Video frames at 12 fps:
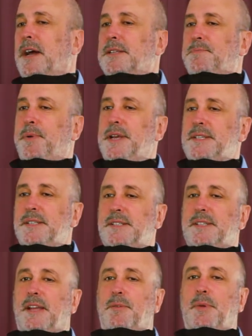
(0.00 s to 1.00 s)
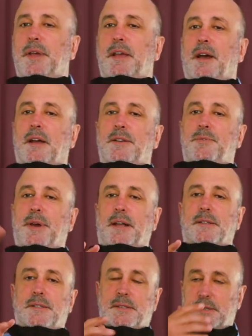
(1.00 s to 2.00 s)
God's presence and where God
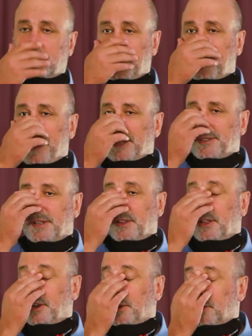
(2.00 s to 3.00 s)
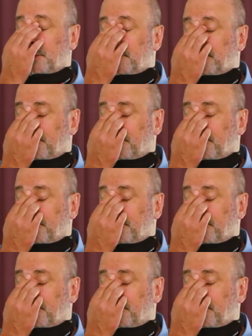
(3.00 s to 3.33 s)
dwells, the mountain of the Lord.